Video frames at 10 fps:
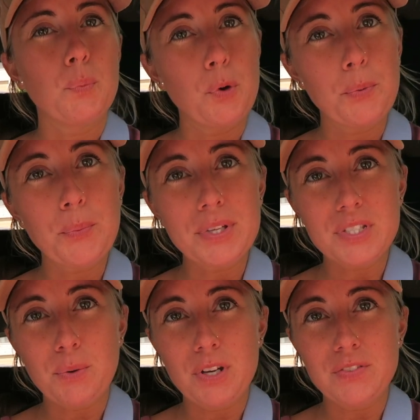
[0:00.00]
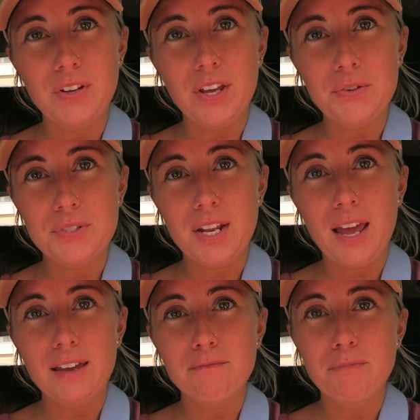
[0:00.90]
Roman wants to watch videos
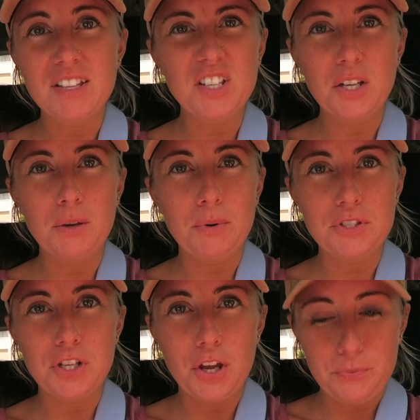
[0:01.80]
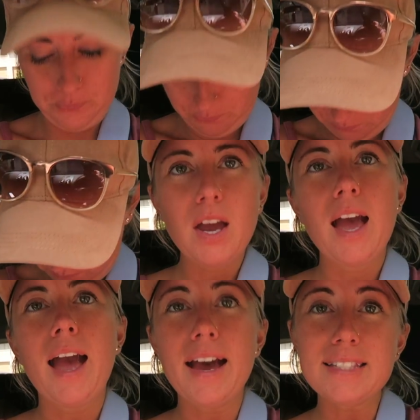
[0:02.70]
today. That's all he wants to do.
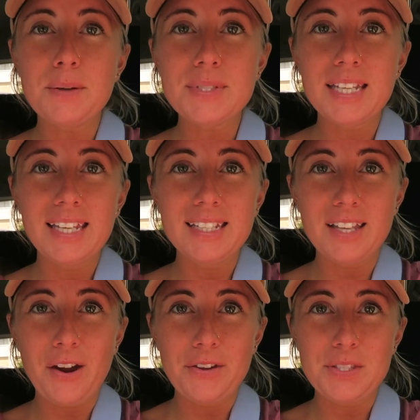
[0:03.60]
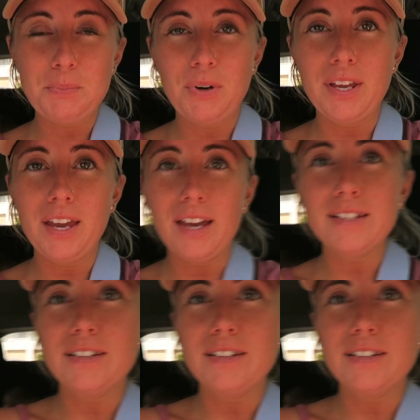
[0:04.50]
As I was getting in the car this morning, I